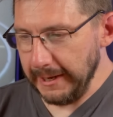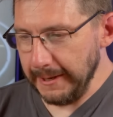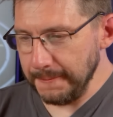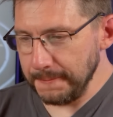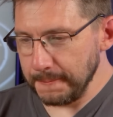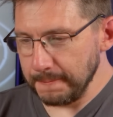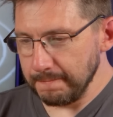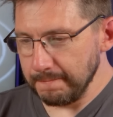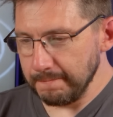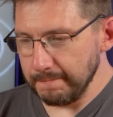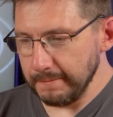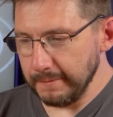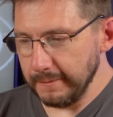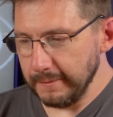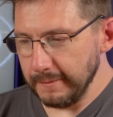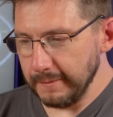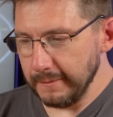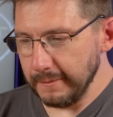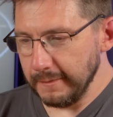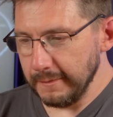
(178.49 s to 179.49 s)

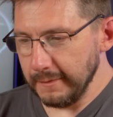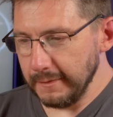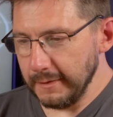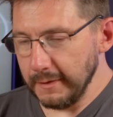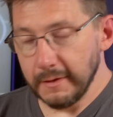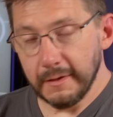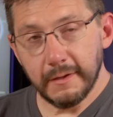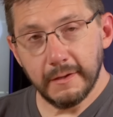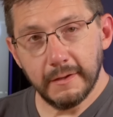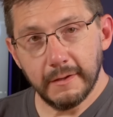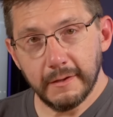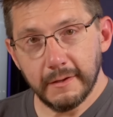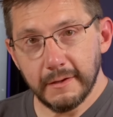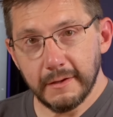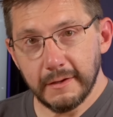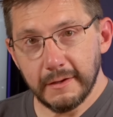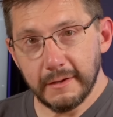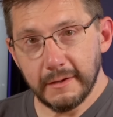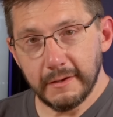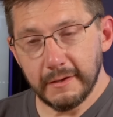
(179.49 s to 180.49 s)
Yes,
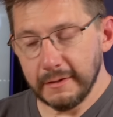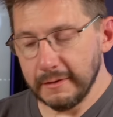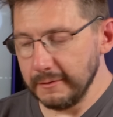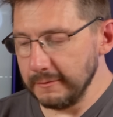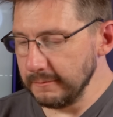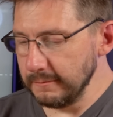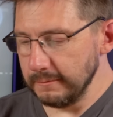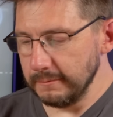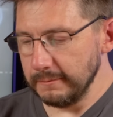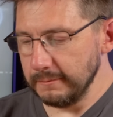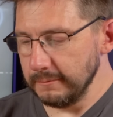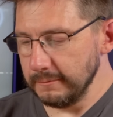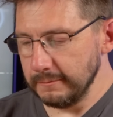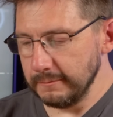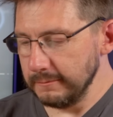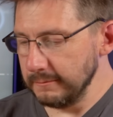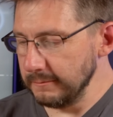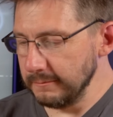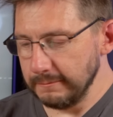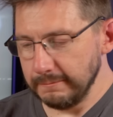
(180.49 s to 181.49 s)
yes,
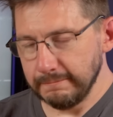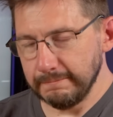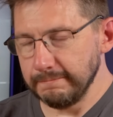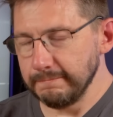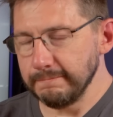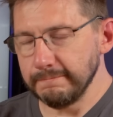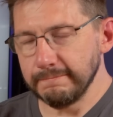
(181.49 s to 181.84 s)
yes.